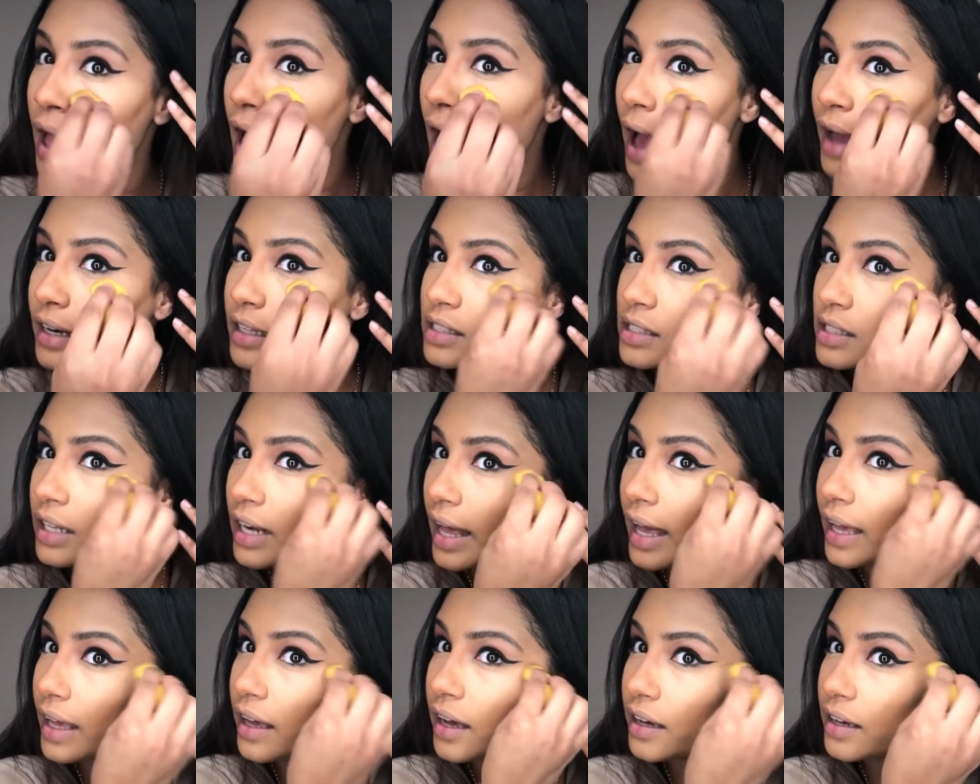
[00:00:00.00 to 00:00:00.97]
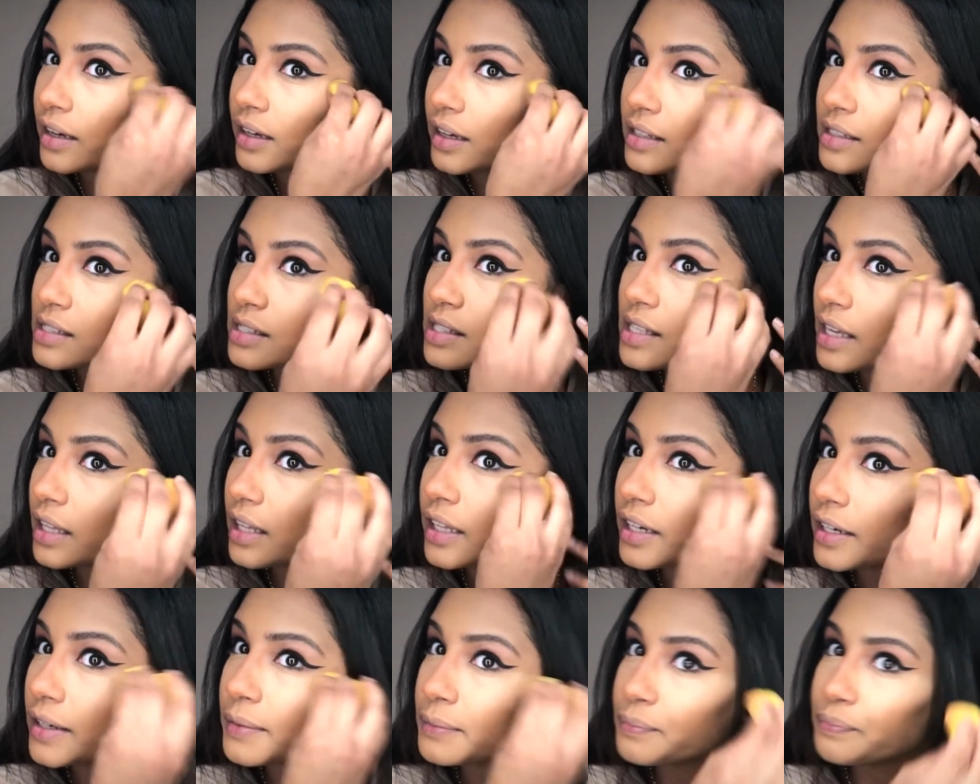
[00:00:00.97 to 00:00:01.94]
And it's like a
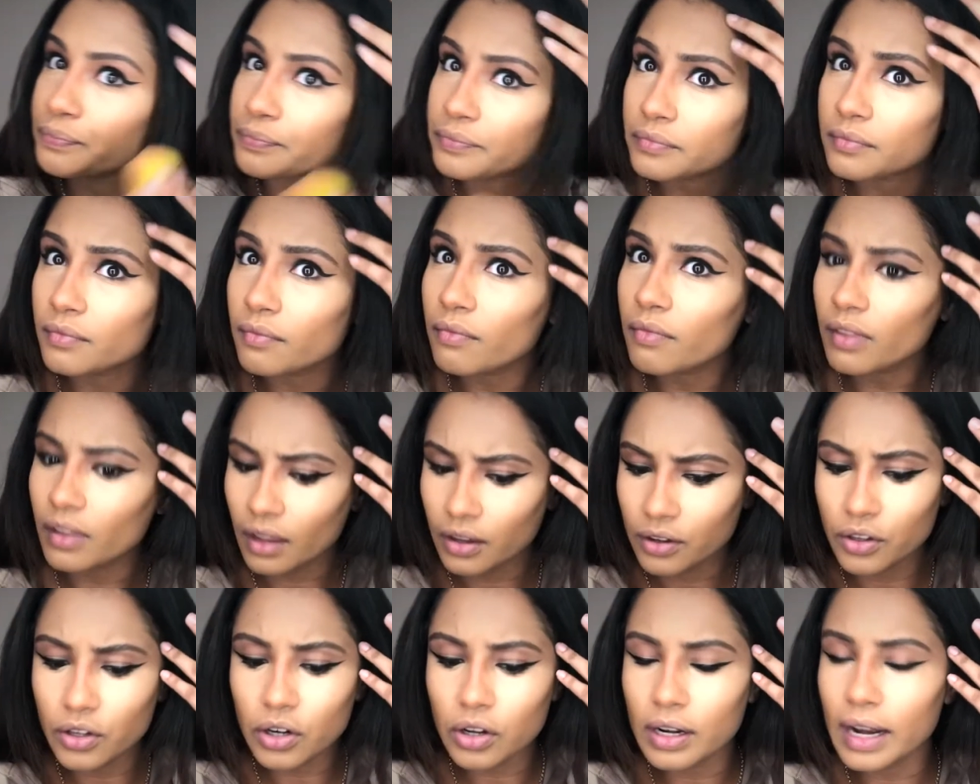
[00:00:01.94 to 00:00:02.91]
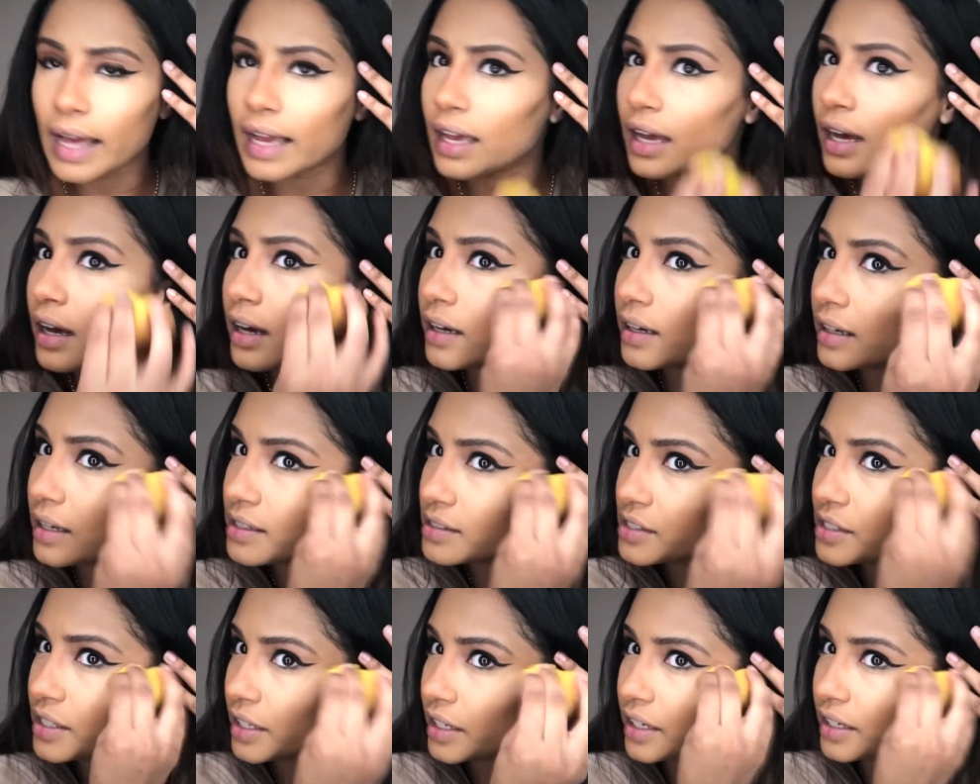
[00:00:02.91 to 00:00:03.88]
concealer, you know, like a
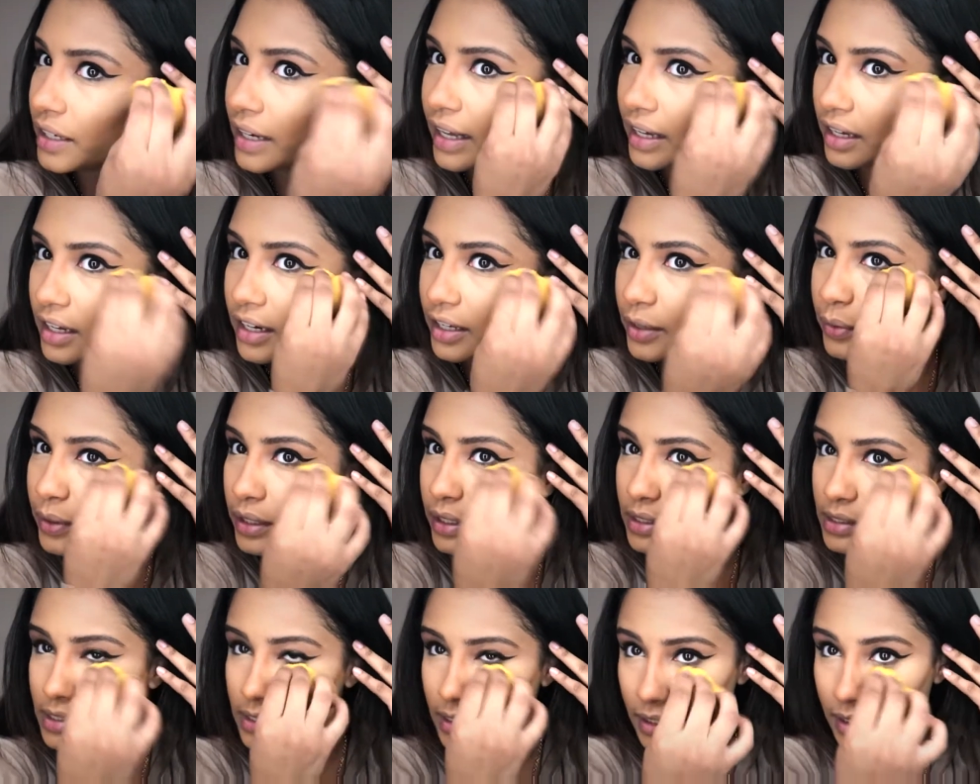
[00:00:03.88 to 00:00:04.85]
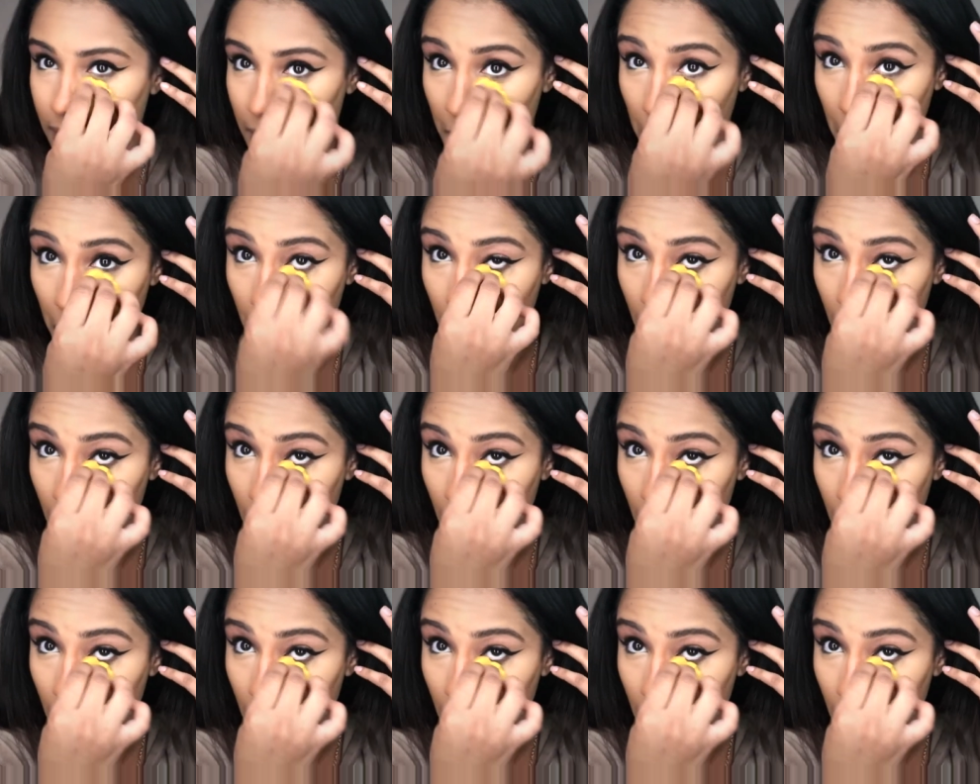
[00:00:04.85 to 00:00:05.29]
concealer, like a liquid concealer.